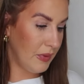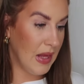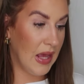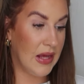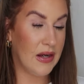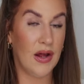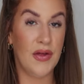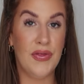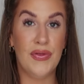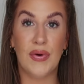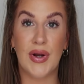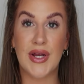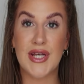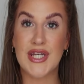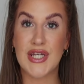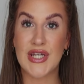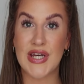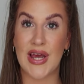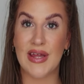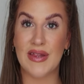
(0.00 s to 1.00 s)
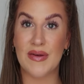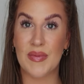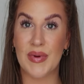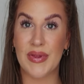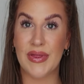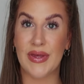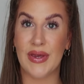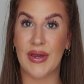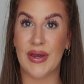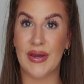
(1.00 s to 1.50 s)
and I thought I'd share them
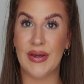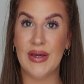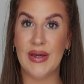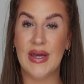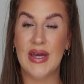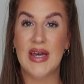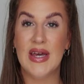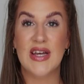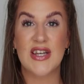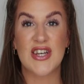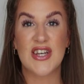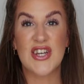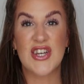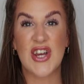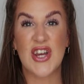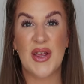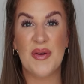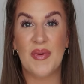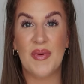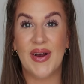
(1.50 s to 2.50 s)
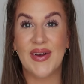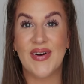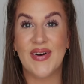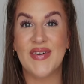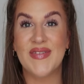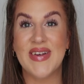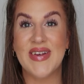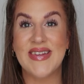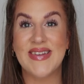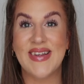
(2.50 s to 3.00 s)
with you, just show you what I
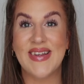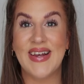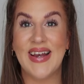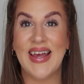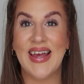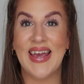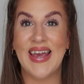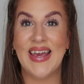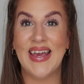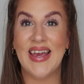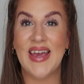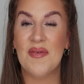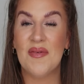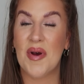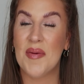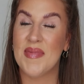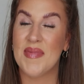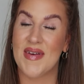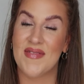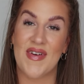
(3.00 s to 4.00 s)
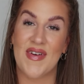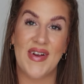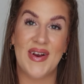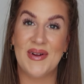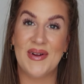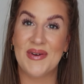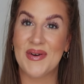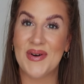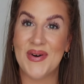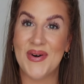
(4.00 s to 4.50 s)
got recently. It won't be a very
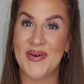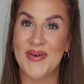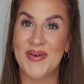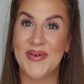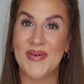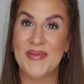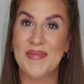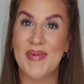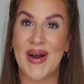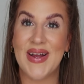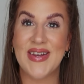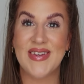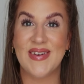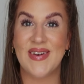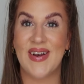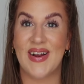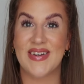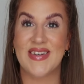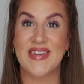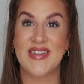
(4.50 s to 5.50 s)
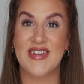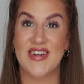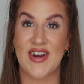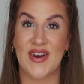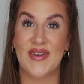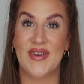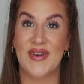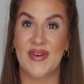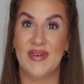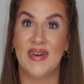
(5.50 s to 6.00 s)
long haul, but I do like to show
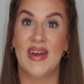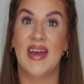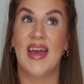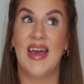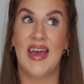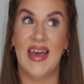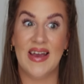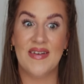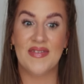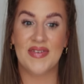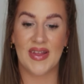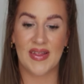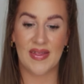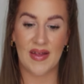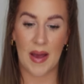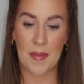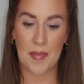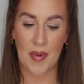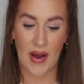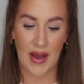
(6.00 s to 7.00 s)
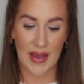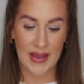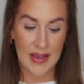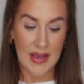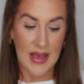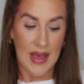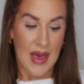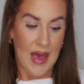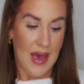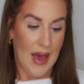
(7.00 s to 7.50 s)
you everything that I buy.
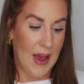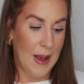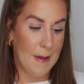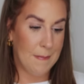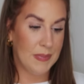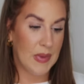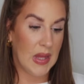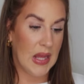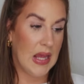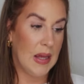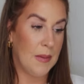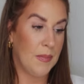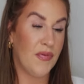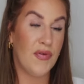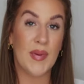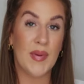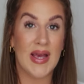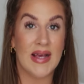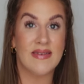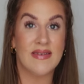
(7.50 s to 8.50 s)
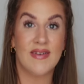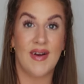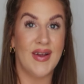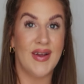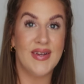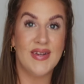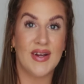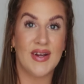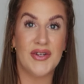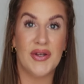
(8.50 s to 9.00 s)
Before we get
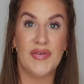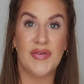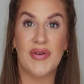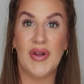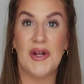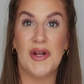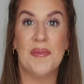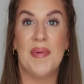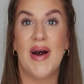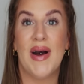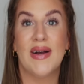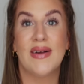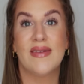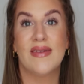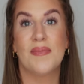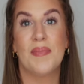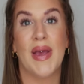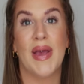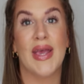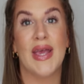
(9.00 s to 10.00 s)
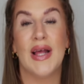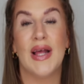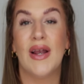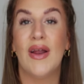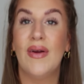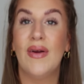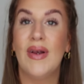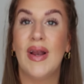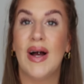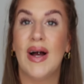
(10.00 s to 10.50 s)
started, I do have two little pugs, Peggy and
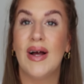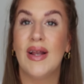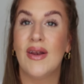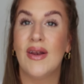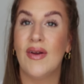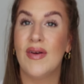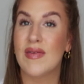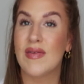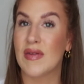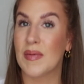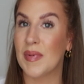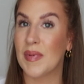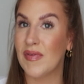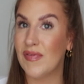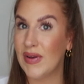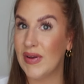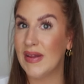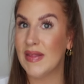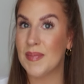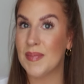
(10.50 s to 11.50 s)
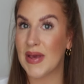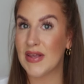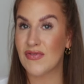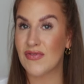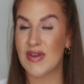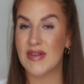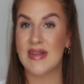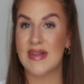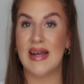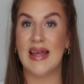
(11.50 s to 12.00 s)
Lola. Lola's not been feeling the
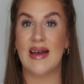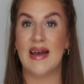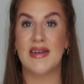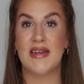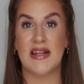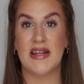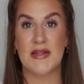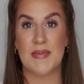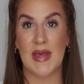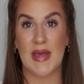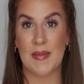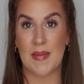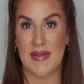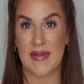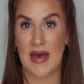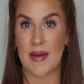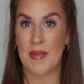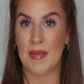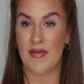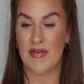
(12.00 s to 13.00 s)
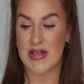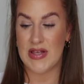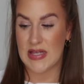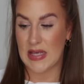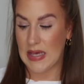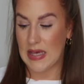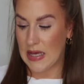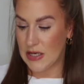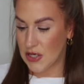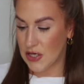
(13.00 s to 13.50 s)
best recently. I did speak about that in my
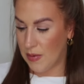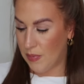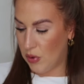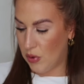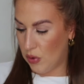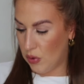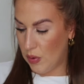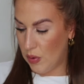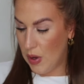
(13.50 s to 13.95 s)
recent catch-up